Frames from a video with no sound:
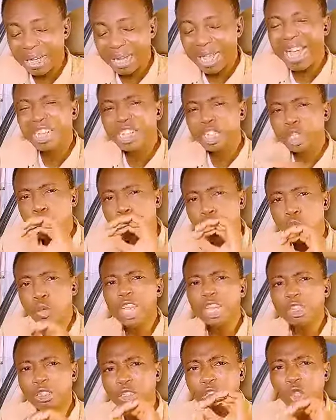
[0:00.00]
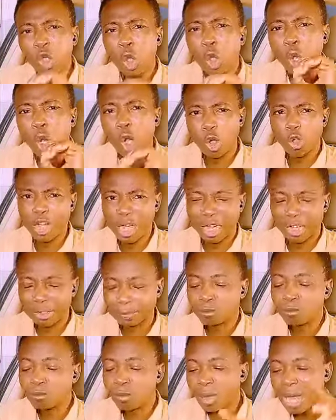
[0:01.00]
and you will no longer
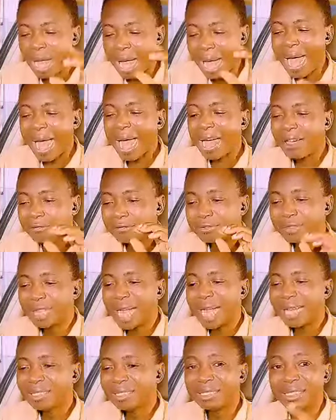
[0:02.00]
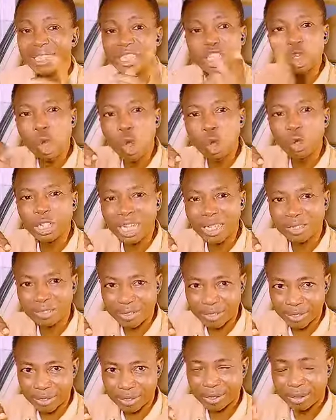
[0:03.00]
have that
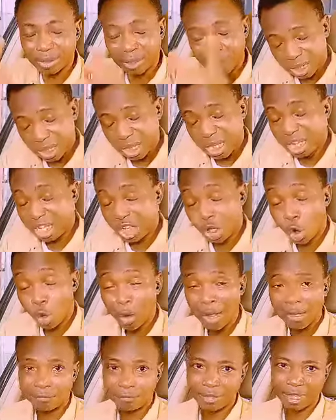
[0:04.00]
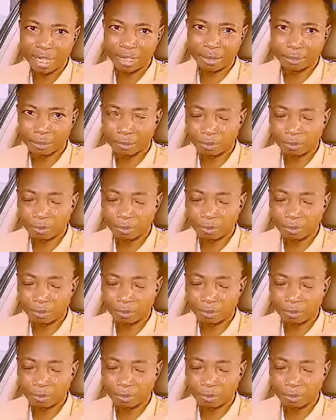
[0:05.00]
discordance in the whole affair.